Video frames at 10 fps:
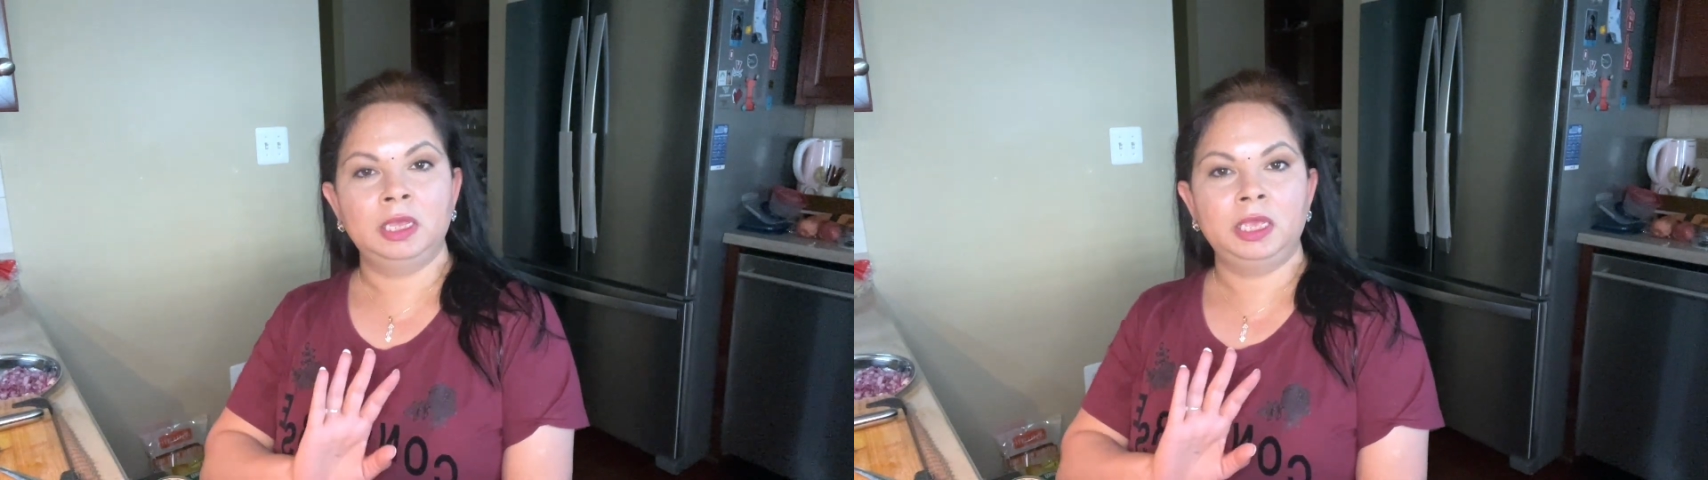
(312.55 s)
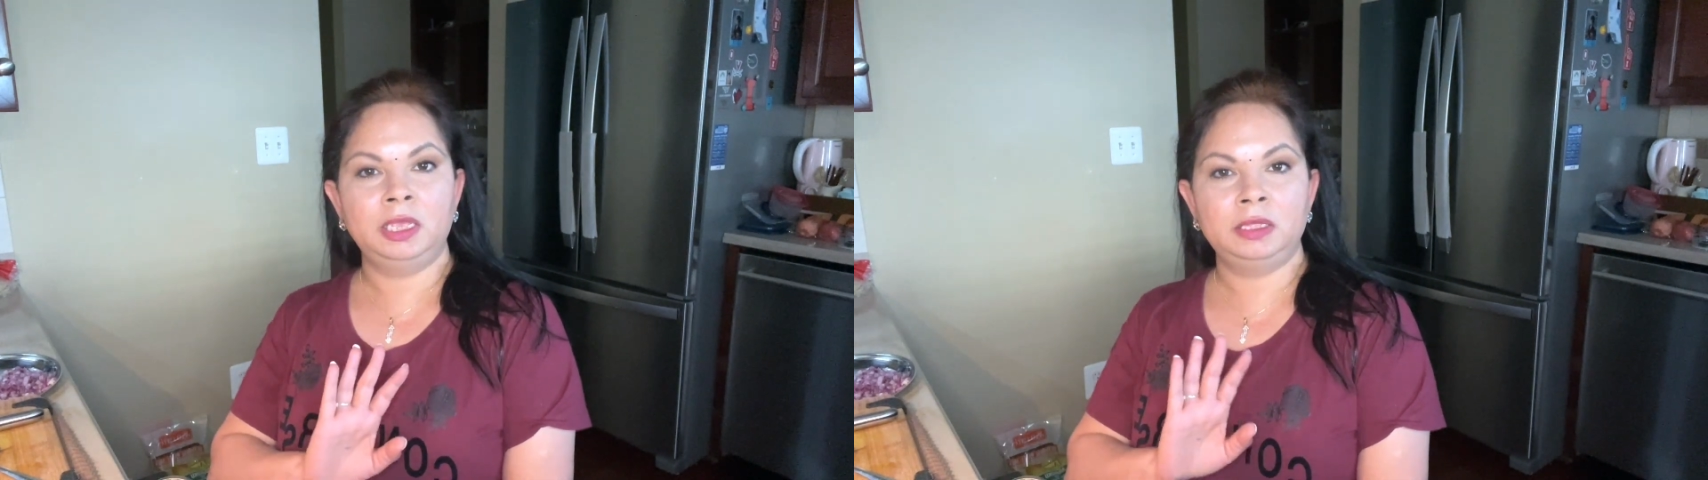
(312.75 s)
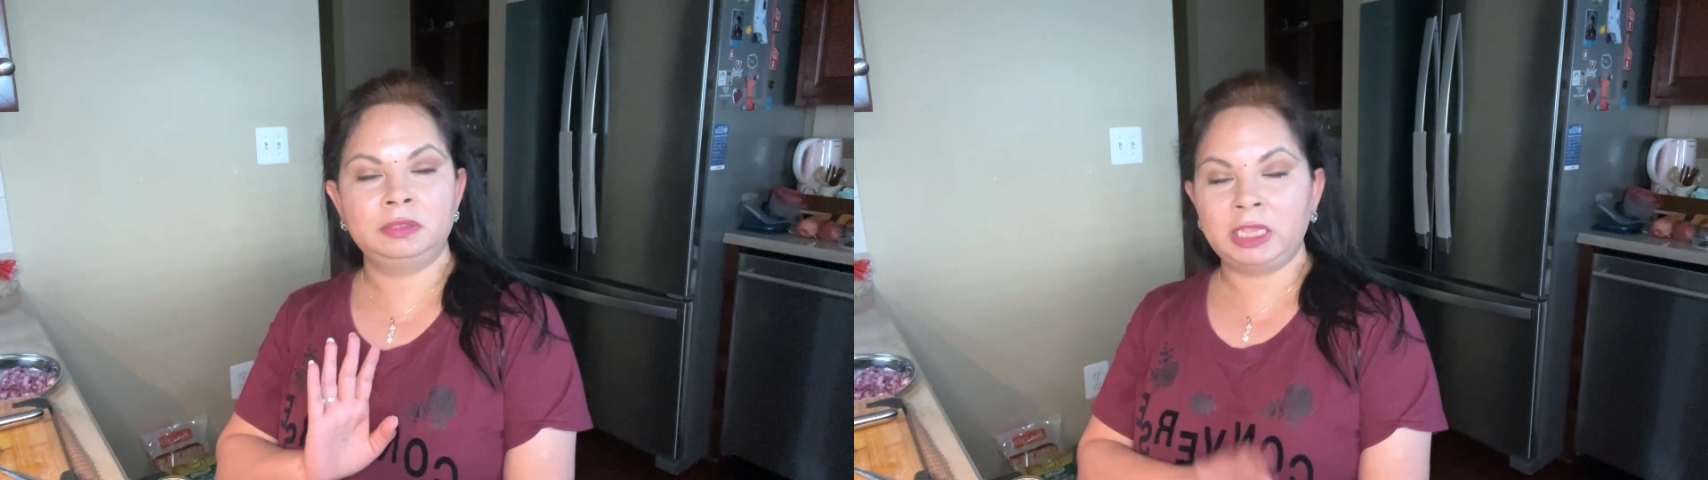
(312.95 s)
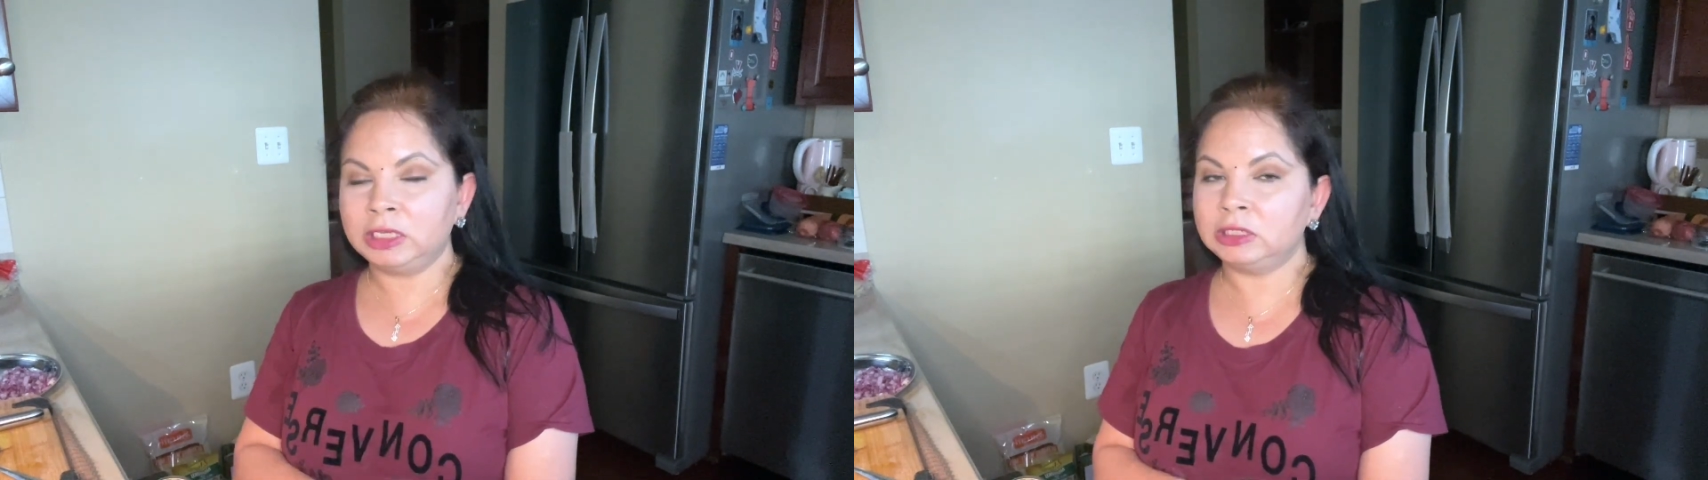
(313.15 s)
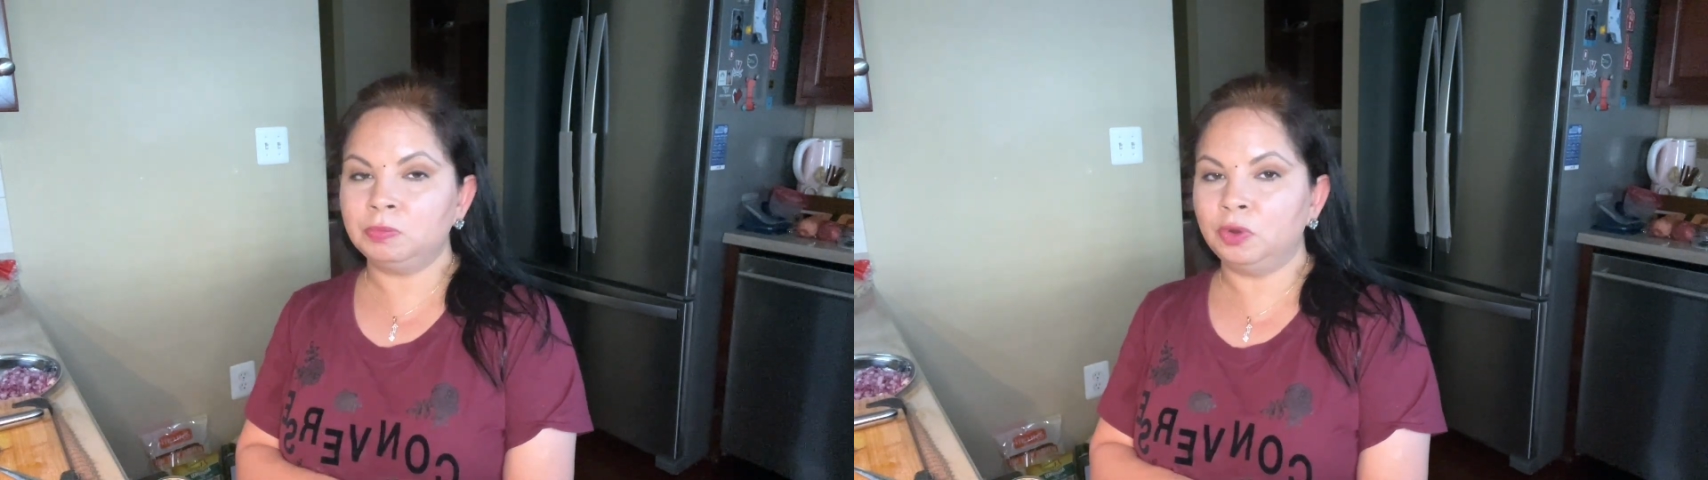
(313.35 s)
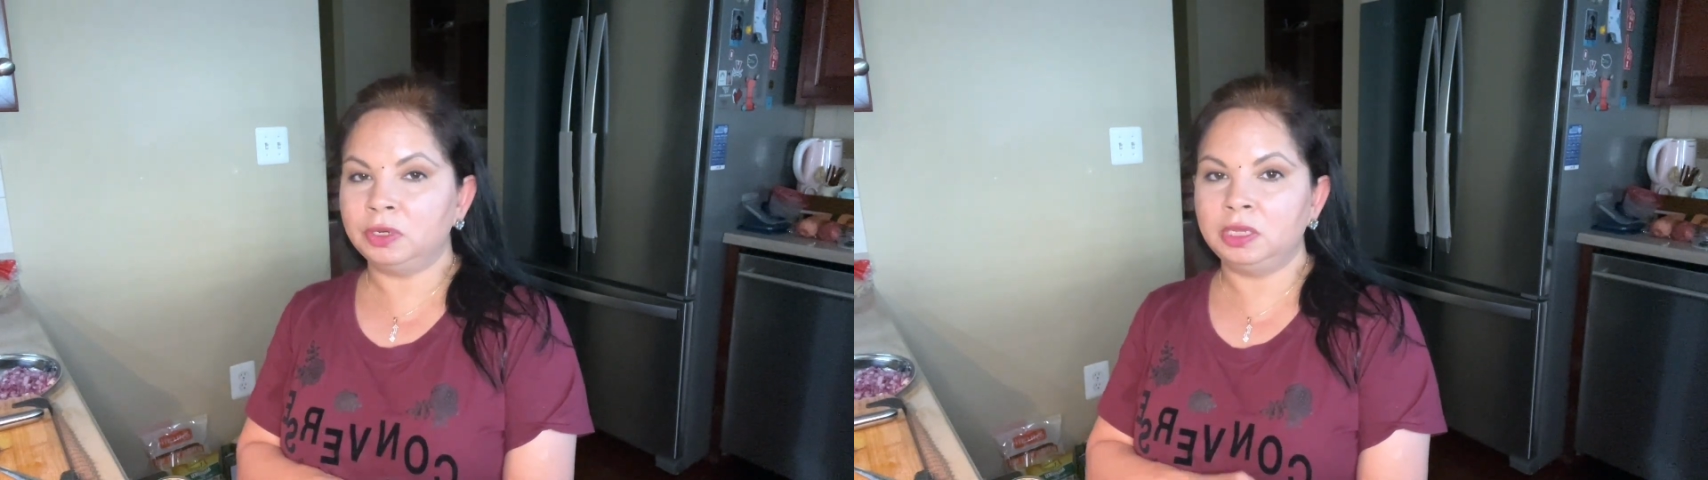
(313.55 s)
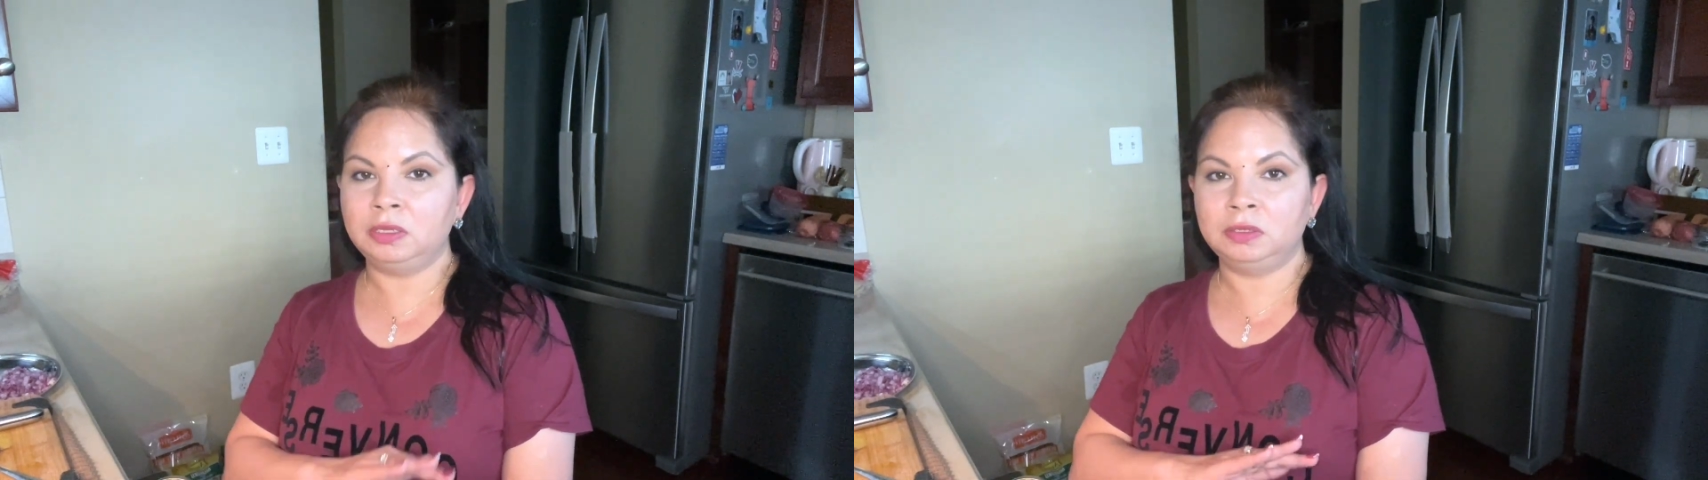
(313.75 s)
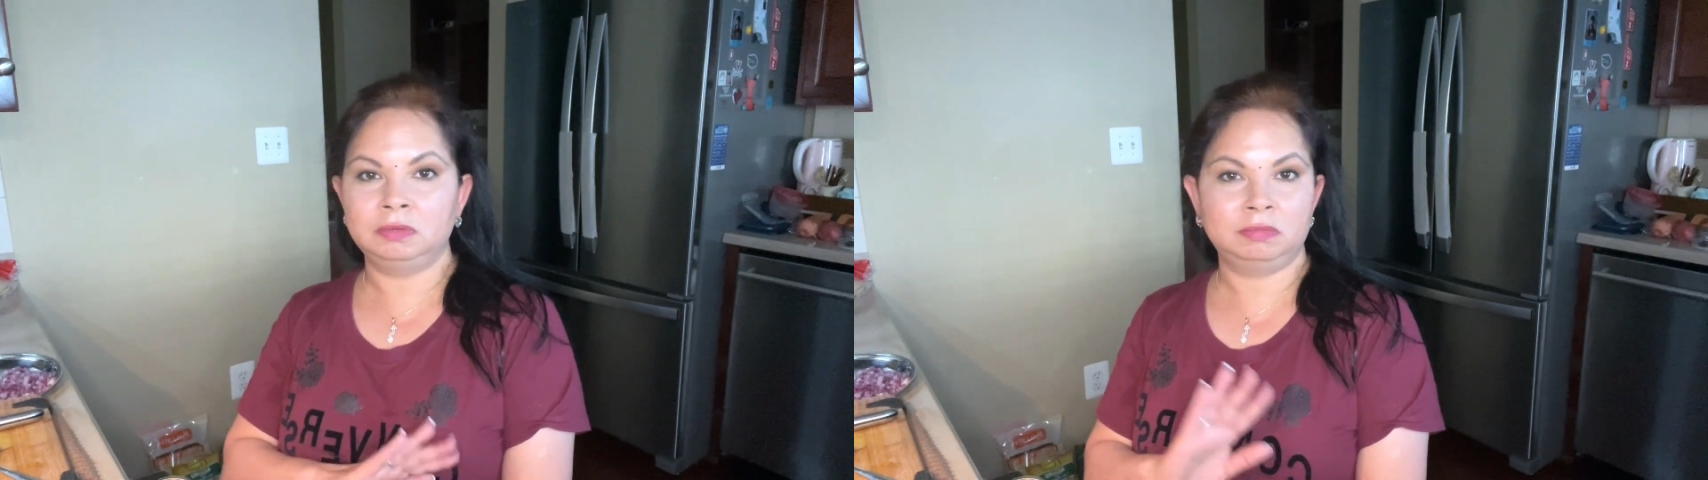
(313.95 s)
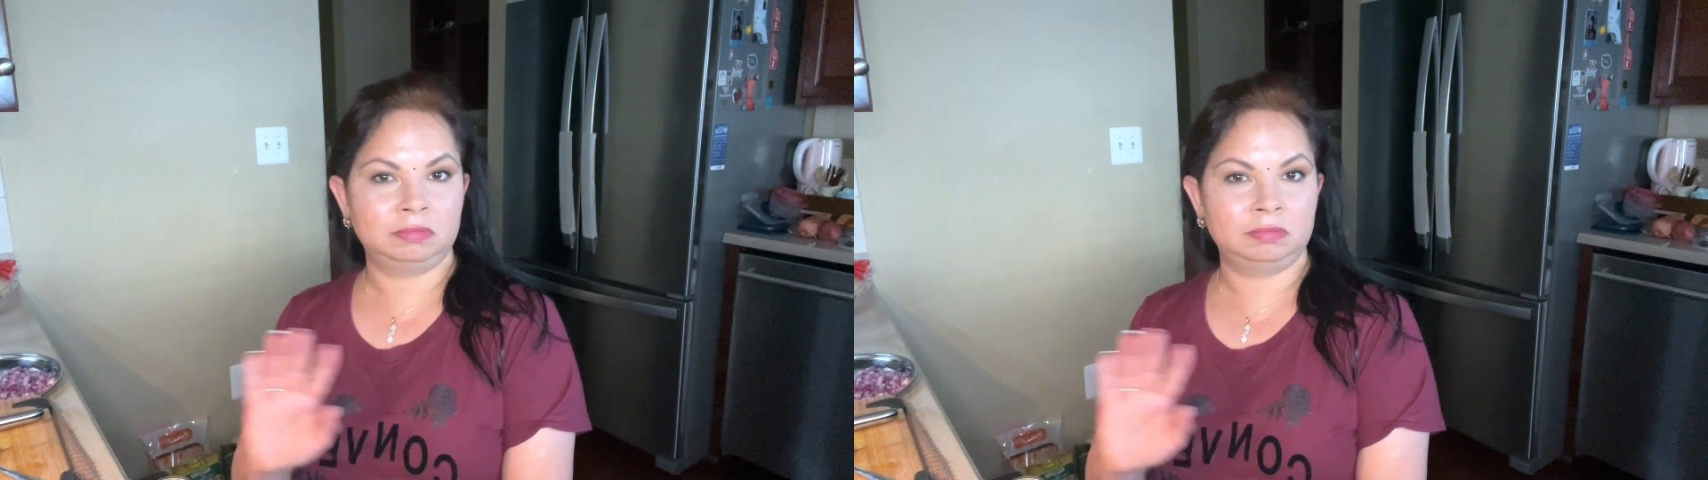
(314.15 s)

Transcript: and next morning